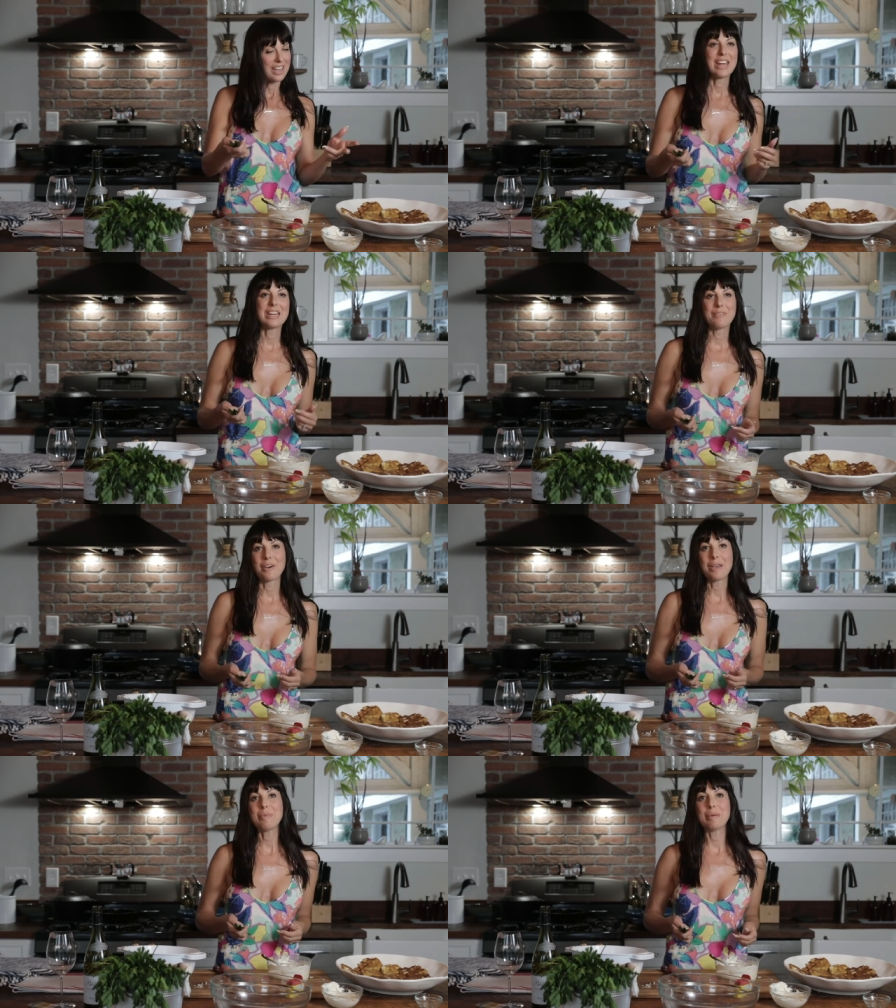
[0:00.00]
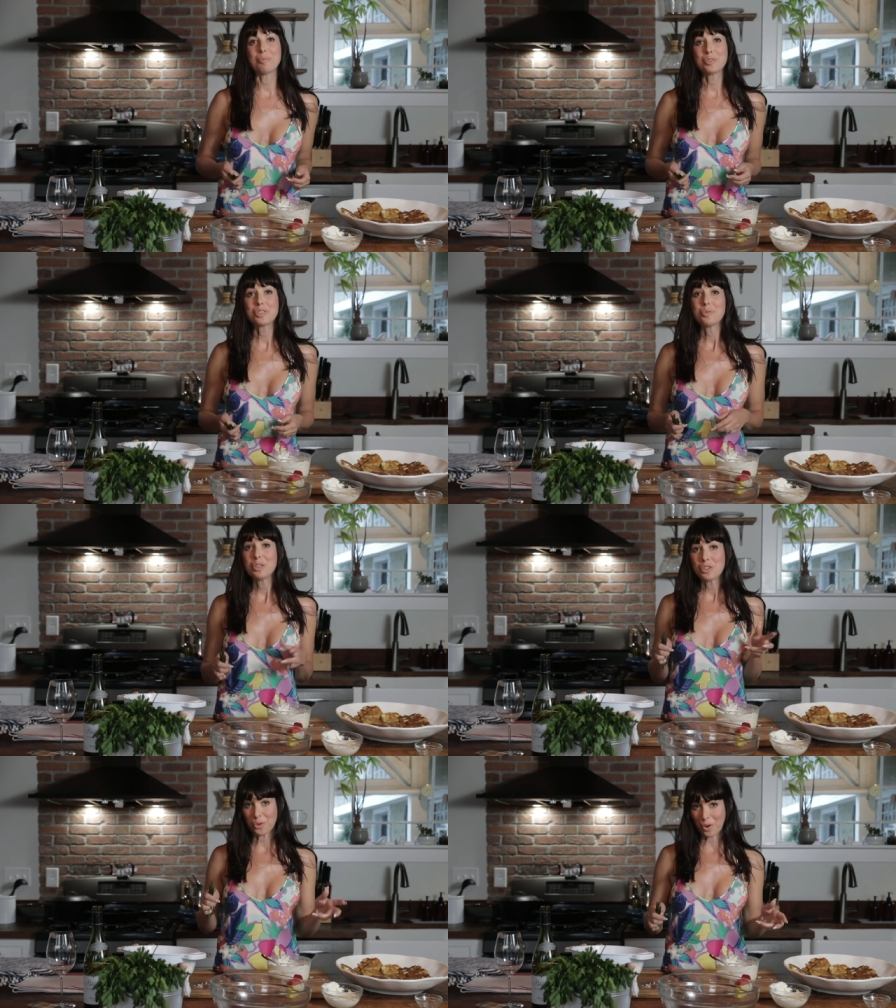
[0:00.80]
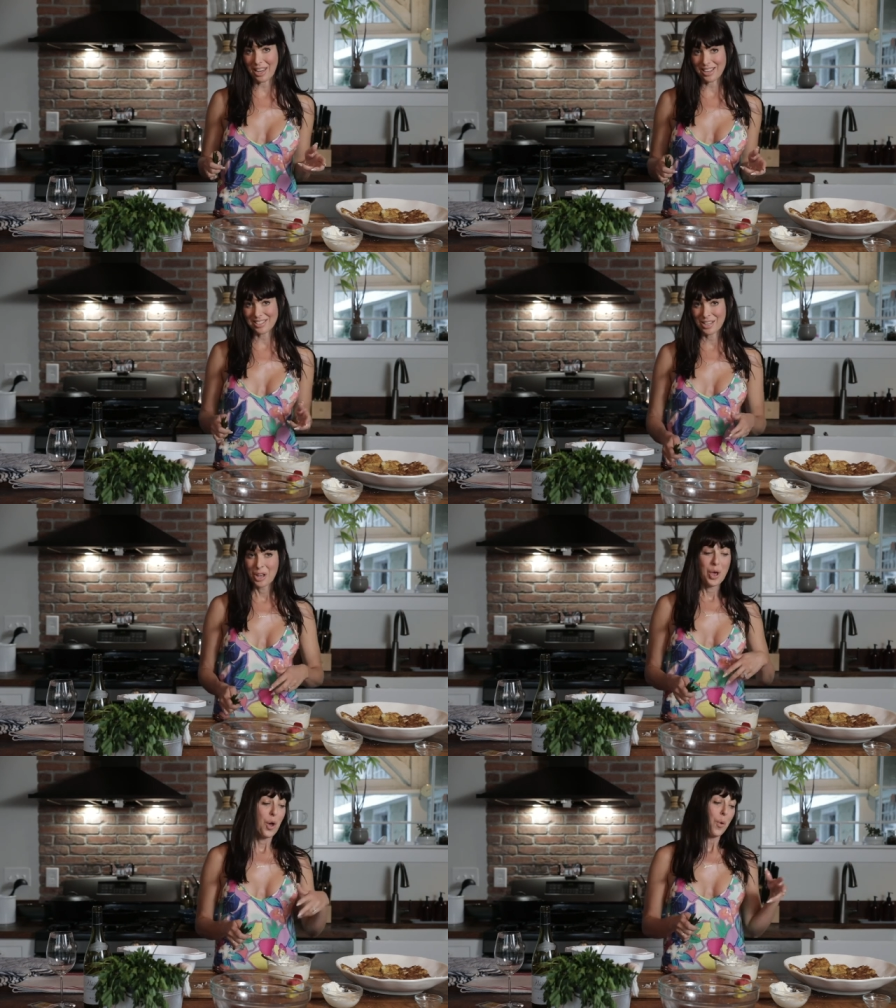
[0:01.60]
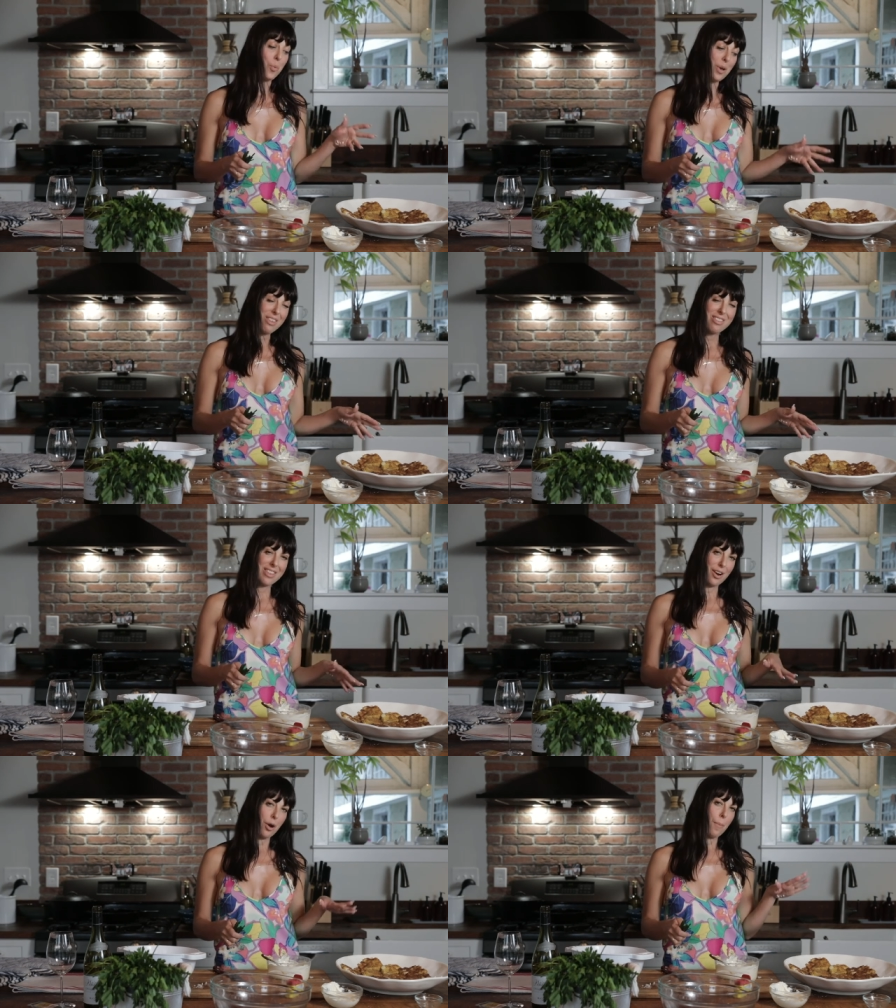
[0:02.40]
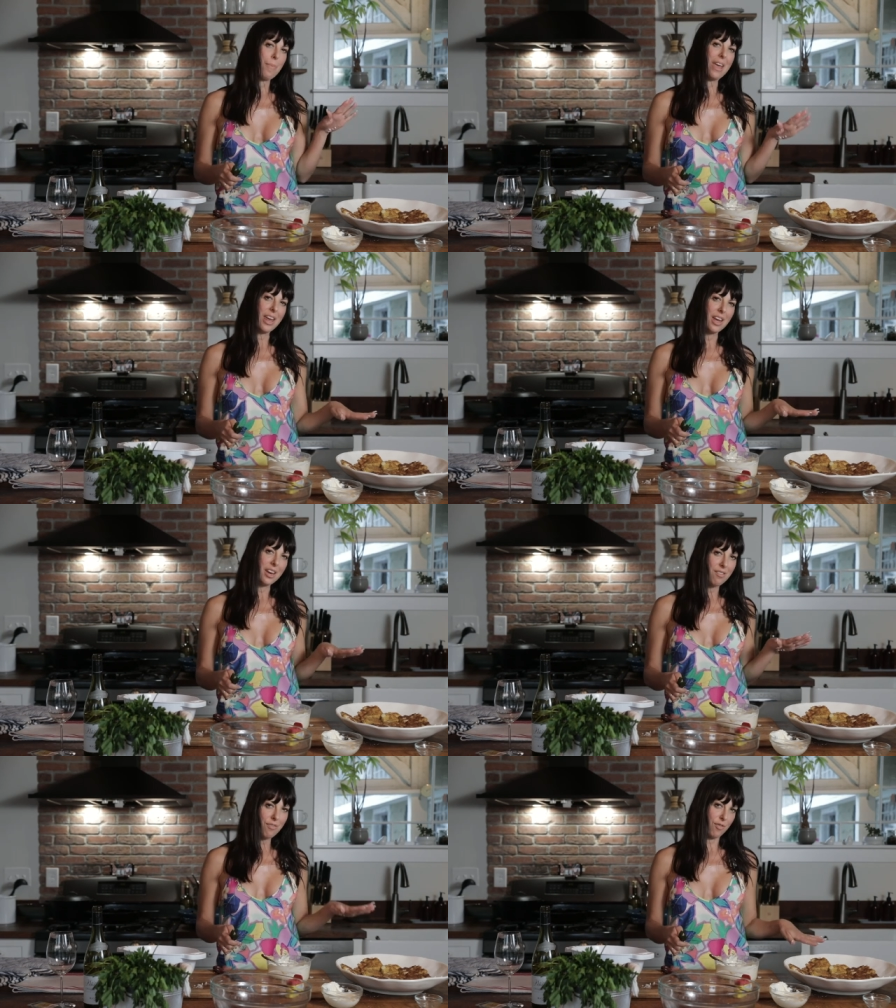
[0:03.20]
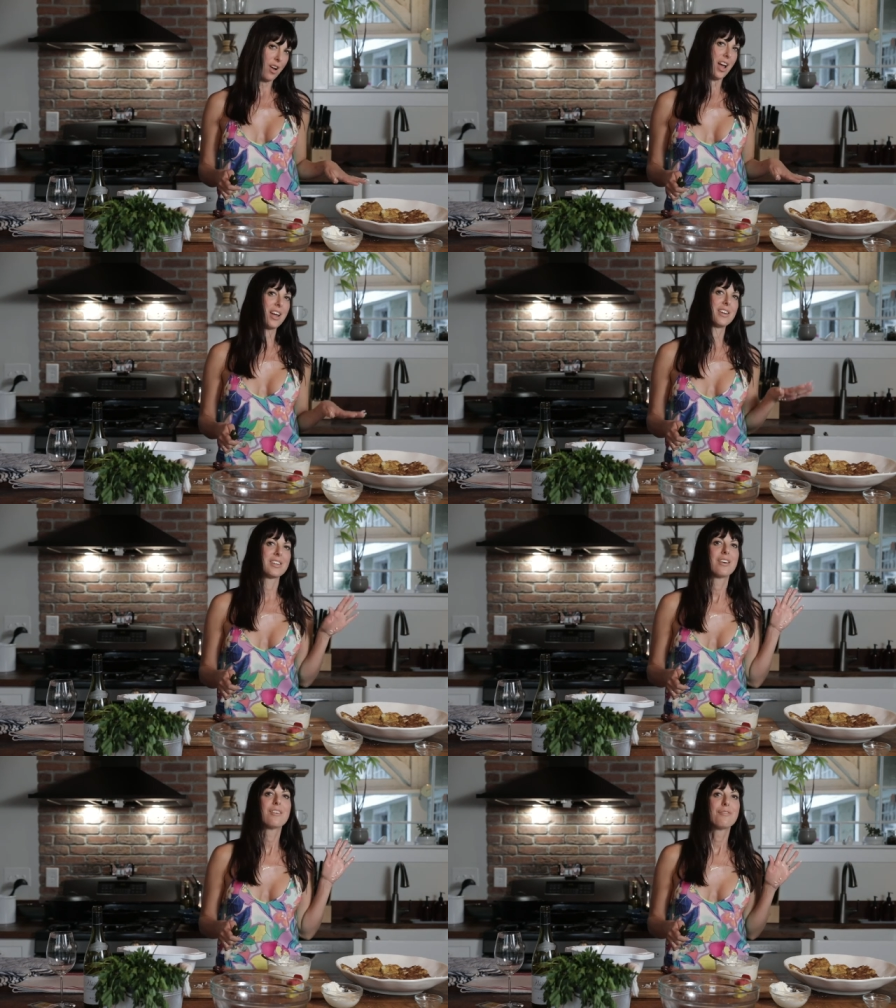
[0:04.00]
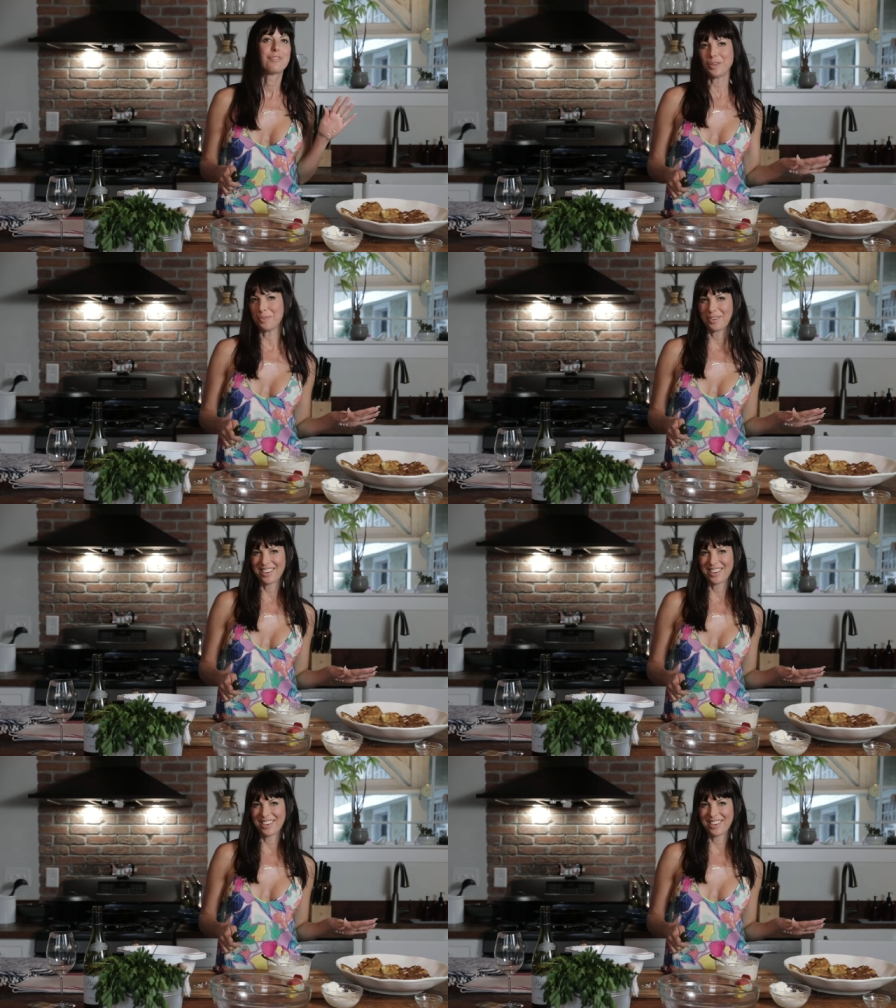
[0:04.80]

and invite people to enjoy it with their pan-fried fluke.